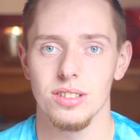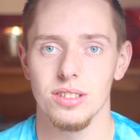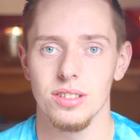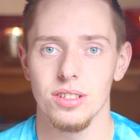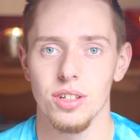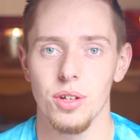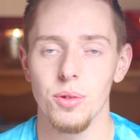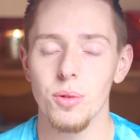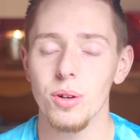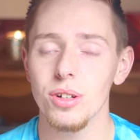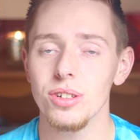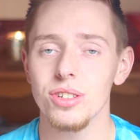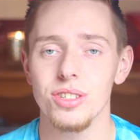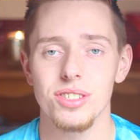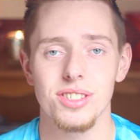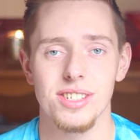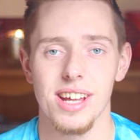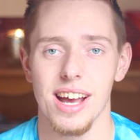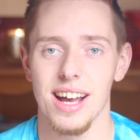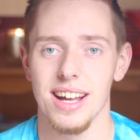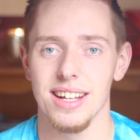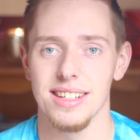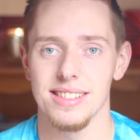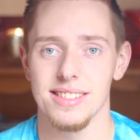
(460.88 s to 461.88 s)
who
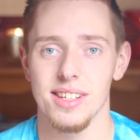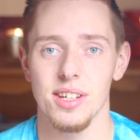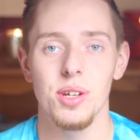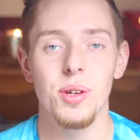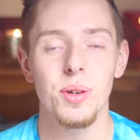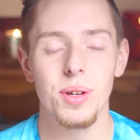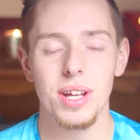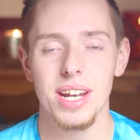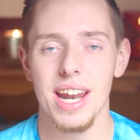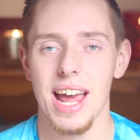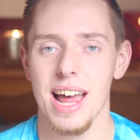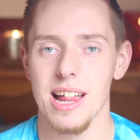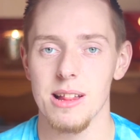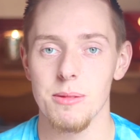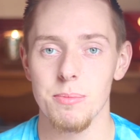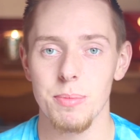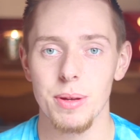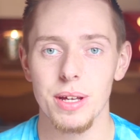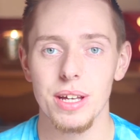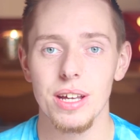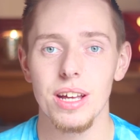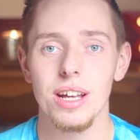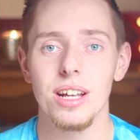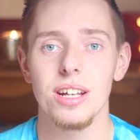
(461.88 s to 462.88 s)
understands and who can help
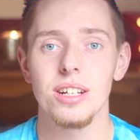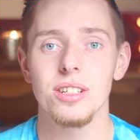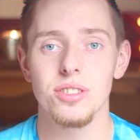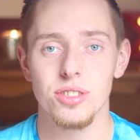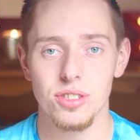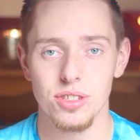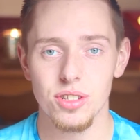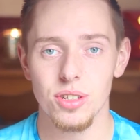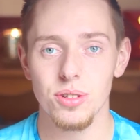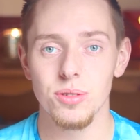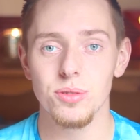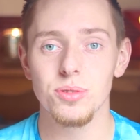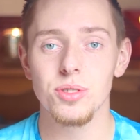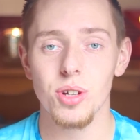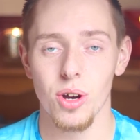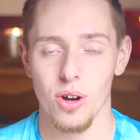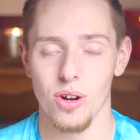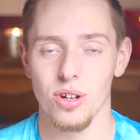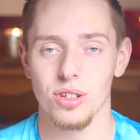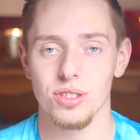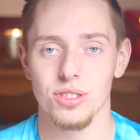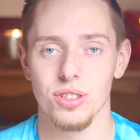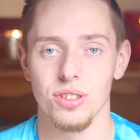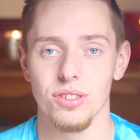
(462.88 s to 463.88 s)
to
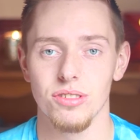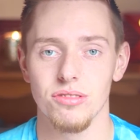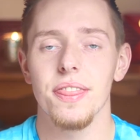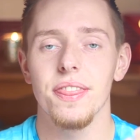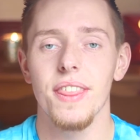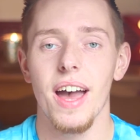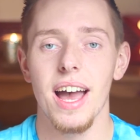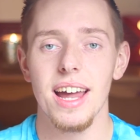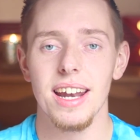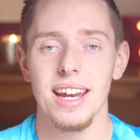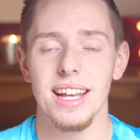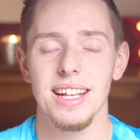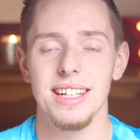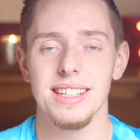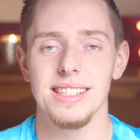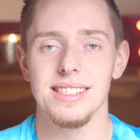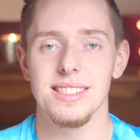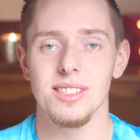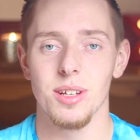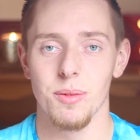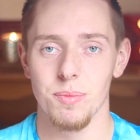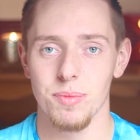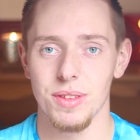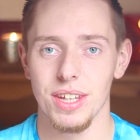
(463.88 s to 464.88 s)
talk to. That is
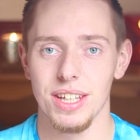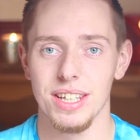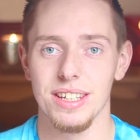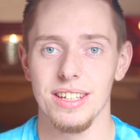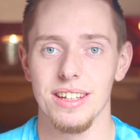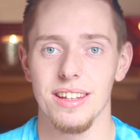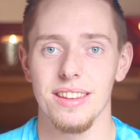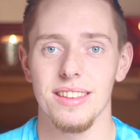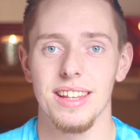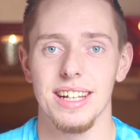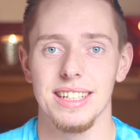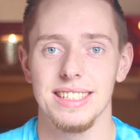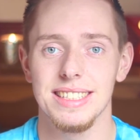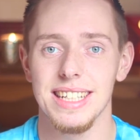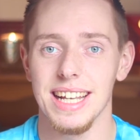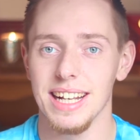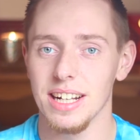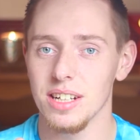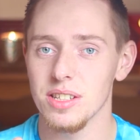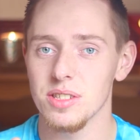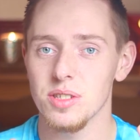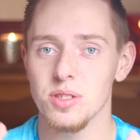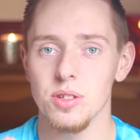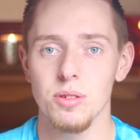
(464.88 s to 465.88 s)
something that
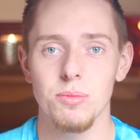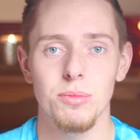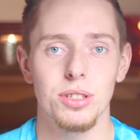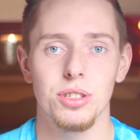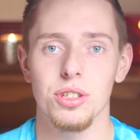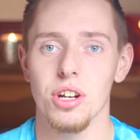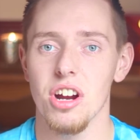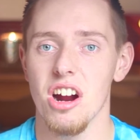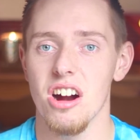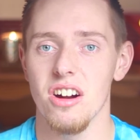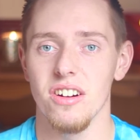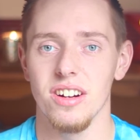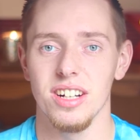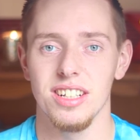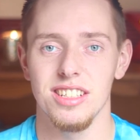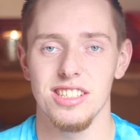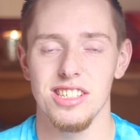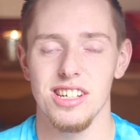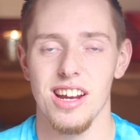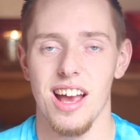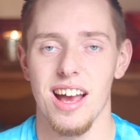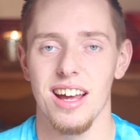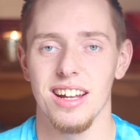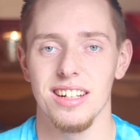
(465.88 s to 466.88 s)
takes so much
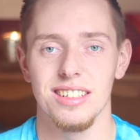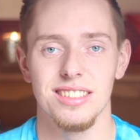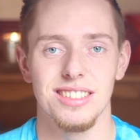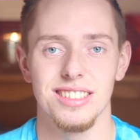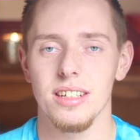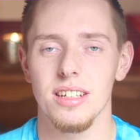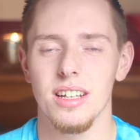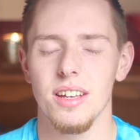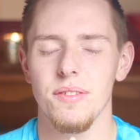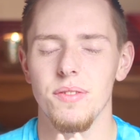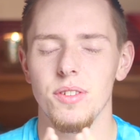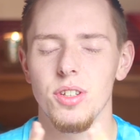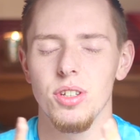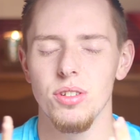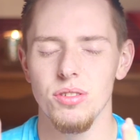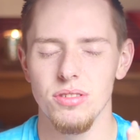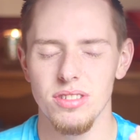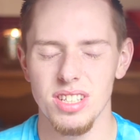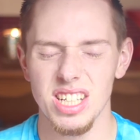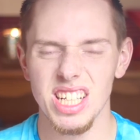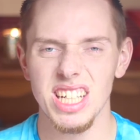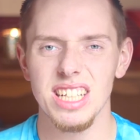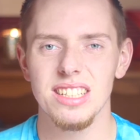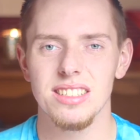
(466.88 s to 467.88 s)
courage, and if you
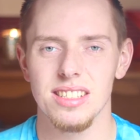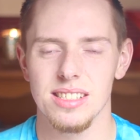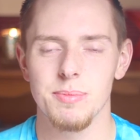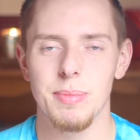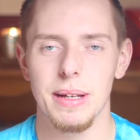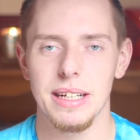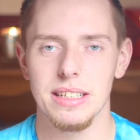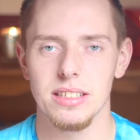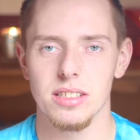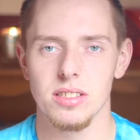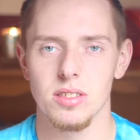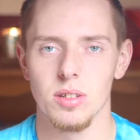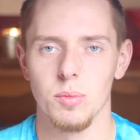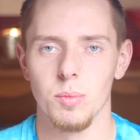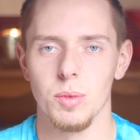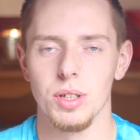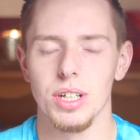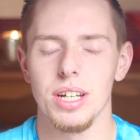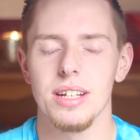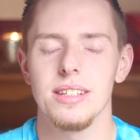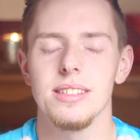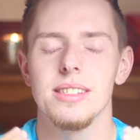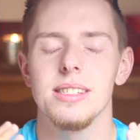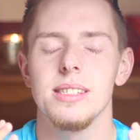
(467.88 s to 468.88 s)
need to speak to
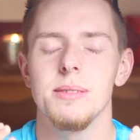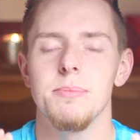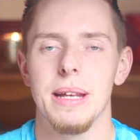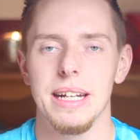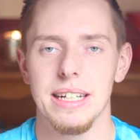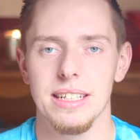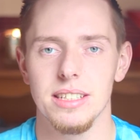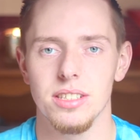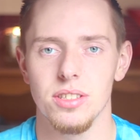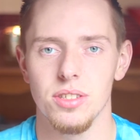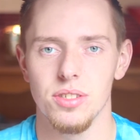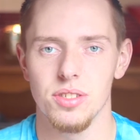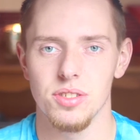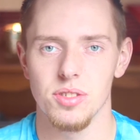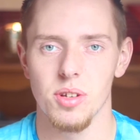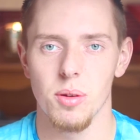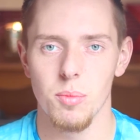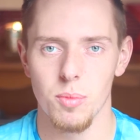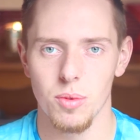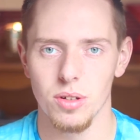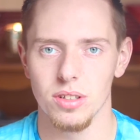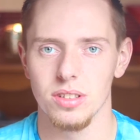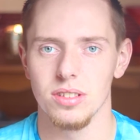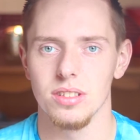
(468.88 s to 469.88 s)
someone, speak to
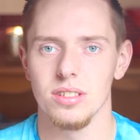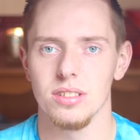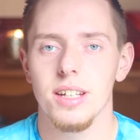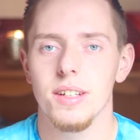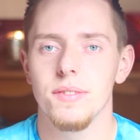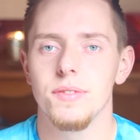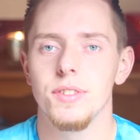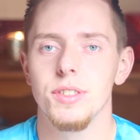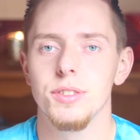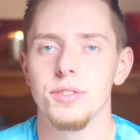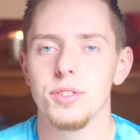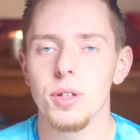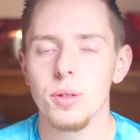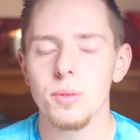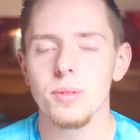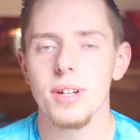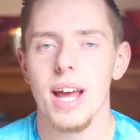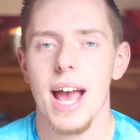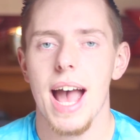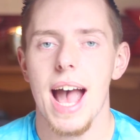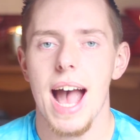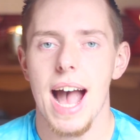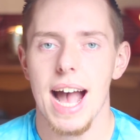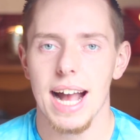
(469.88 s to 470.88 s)
someone. If you don't
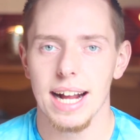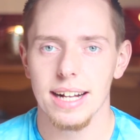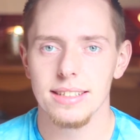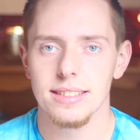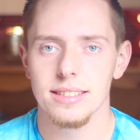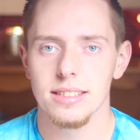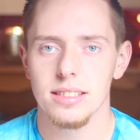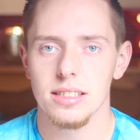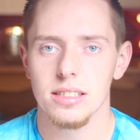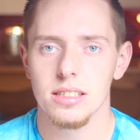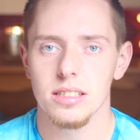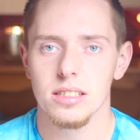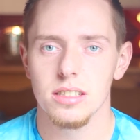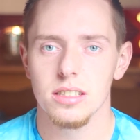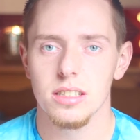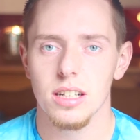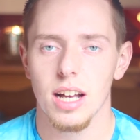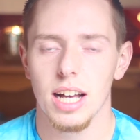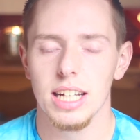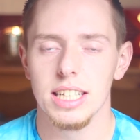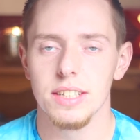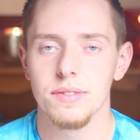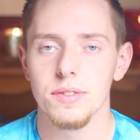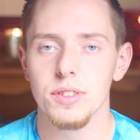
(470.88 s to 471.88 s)
act
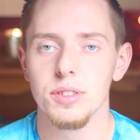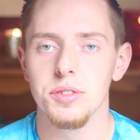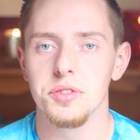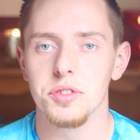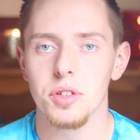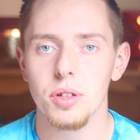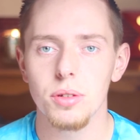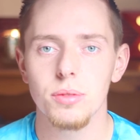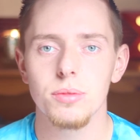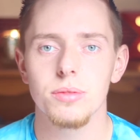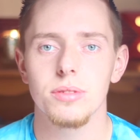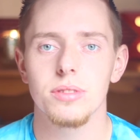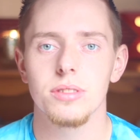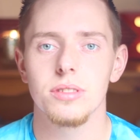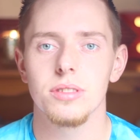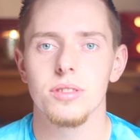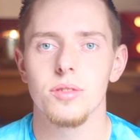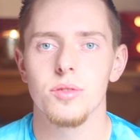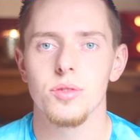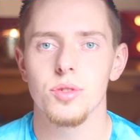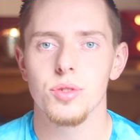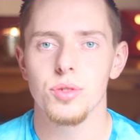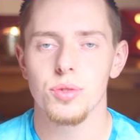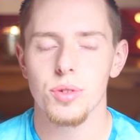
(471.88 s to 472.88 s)
and if you don't
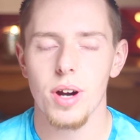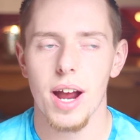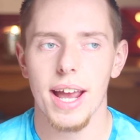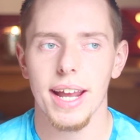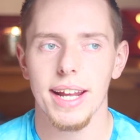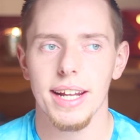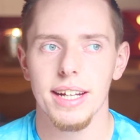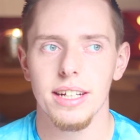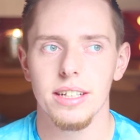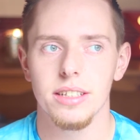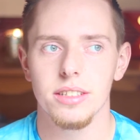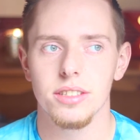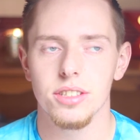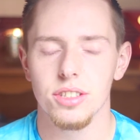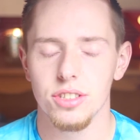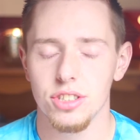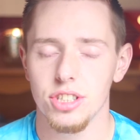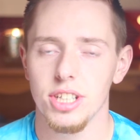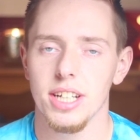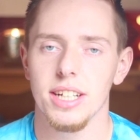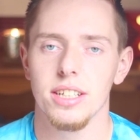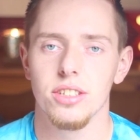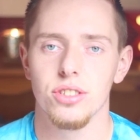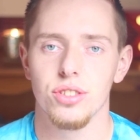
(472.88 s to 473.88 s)
try to
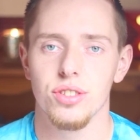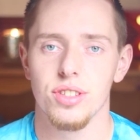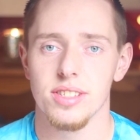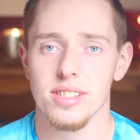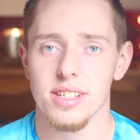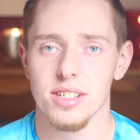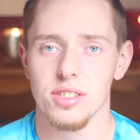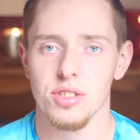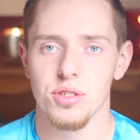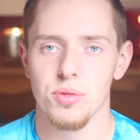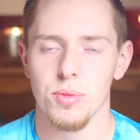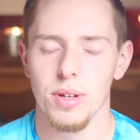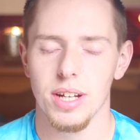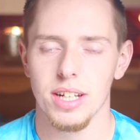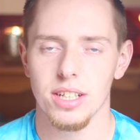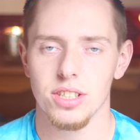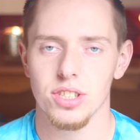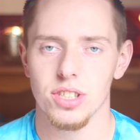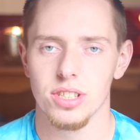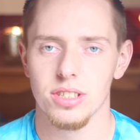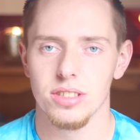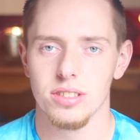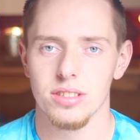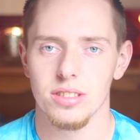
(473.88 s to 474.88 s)
change the
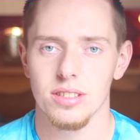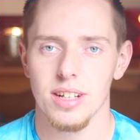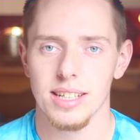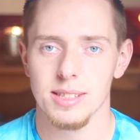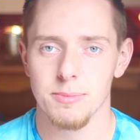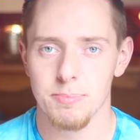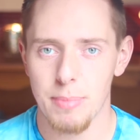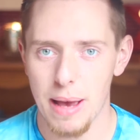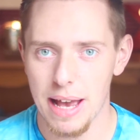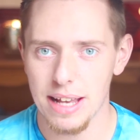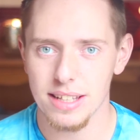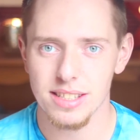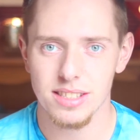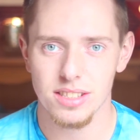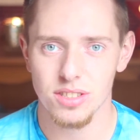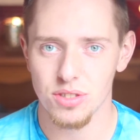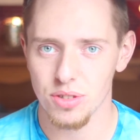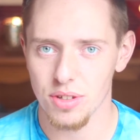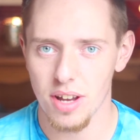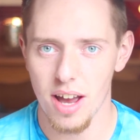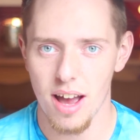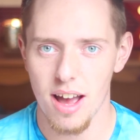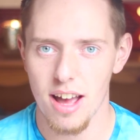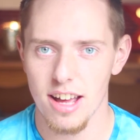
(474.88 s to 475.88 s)
situation as best you
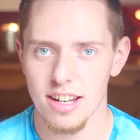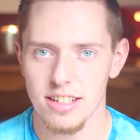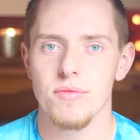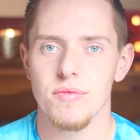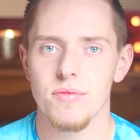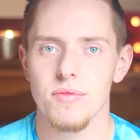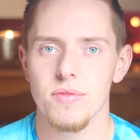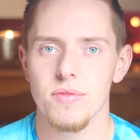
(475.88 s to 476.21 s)
can,